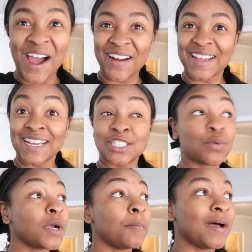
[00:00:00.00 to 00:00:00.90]
Alright guys, so
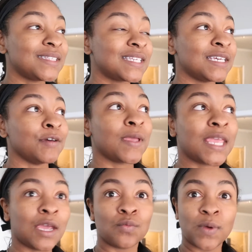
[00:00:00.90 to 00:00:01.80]
we're about to
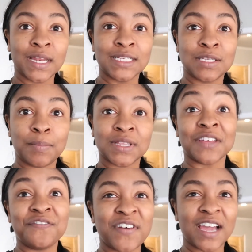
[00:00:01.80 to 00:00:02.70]
get ready to put the
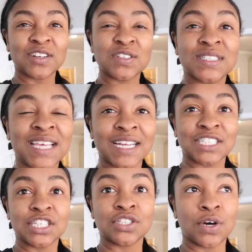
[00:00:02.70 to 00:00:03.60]
final
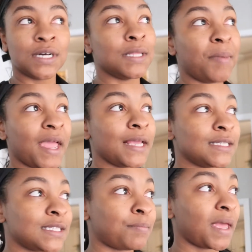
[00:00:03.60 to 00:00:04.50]
touches on the Payne
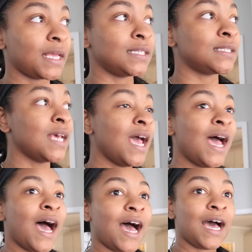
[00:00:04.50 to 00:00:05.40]
space.
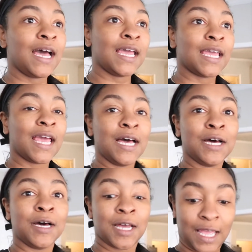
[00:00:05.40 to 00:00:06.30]
I
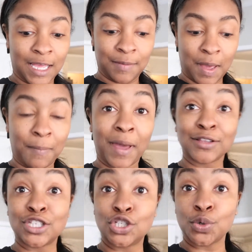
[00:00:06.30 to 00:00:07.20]
am
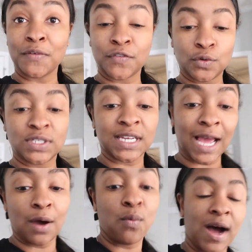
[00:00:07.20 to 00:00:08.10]
about to do a few
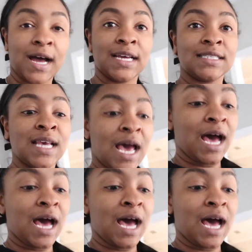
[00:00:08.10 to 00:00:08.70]
DIYs.